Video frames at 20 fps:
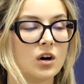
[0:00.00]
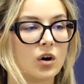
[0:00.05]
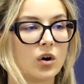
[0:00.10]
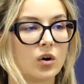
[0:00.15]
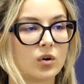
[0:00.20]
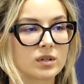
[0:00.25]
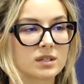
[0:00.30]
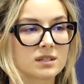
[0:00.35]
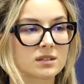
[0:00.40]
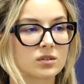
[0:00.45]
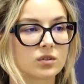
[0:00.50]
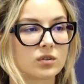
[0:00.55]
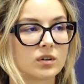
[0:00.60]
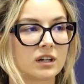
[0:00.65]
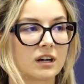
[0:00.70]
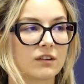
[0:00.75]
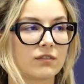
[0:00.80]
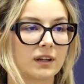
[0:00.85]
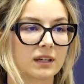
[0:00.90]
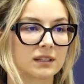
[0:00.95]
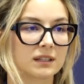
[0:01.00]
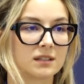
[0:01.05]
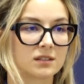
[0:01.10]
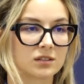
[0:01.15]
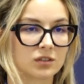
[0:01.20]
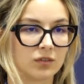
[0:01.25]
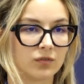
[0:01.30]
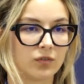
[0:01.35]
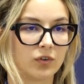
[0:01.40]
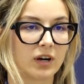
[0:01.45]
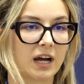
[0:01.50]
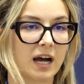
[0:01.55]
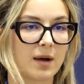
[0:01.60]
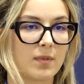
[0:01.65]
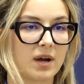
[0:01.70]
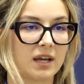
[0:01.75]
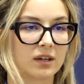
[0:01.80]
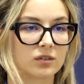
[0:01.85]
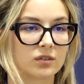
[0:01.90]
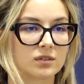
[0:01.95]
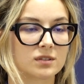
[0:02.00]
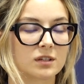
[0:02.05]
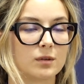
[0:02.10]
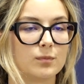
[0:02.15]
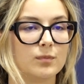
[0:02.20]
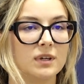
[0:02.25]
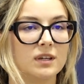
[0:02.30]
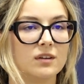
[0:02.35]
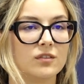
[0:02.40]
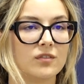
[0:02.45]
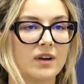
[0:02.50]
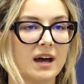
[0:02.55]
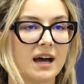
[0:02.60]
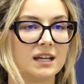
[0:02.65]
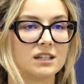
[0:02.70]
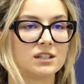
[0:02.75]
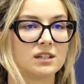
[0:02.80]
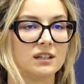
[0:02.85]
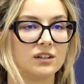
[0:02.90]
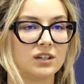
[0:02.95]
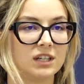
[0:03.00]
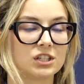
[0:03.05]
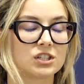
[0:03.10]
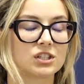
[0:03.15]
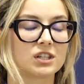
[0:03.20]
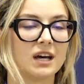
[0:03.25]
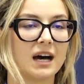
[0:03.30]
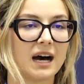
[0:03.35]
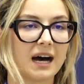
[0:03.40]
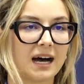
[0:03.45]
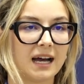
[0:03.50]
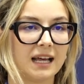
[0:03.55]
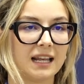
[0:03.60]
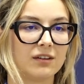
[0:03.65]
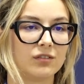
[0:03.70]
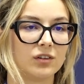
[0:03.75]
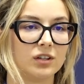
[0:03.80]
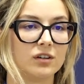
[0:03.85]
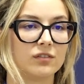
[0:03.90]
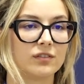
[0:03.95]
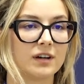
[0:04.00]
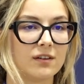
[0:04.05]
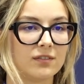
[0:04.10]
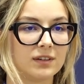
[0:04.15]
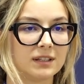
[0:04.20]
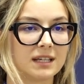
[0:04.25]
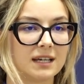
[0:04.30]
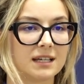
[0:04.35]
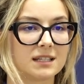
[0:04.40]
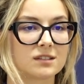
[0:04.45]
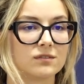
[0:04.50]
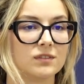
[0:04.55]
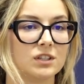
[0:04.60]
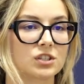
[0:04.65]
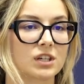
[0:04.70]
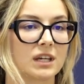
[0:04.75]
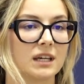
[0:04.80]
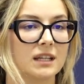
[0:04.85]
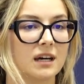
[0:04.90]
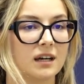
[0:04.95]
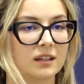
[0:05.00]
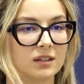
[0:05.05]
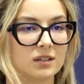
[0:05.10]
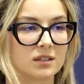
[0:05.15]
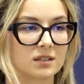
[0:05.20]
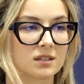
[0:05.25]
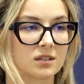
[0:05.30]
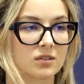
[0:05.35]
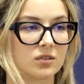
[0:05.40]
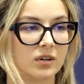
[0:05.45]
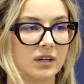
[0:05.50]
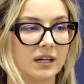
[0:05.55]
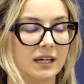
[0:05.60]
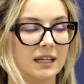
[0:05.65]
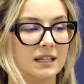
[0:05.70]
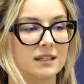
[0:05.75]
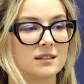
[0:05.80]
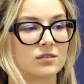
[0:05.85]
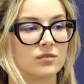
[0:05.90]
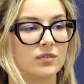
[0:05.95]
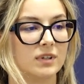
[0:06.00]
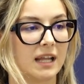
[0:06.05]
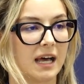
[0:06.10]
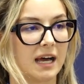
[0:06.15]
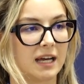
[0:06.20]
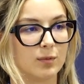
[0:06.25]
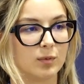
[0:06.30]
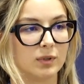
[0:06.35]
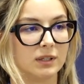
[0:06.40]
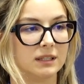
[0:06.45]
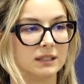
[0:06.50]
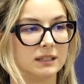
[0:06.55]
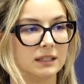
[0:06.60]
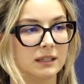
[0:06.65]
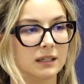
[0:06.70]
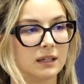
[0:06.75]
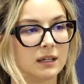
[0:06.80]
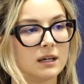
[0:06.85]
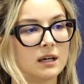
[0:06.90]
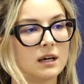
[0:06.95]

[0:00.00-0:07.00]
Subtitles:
Also, reflectance confocal microscopy reached a high level of evidence, which can underscore its reliability.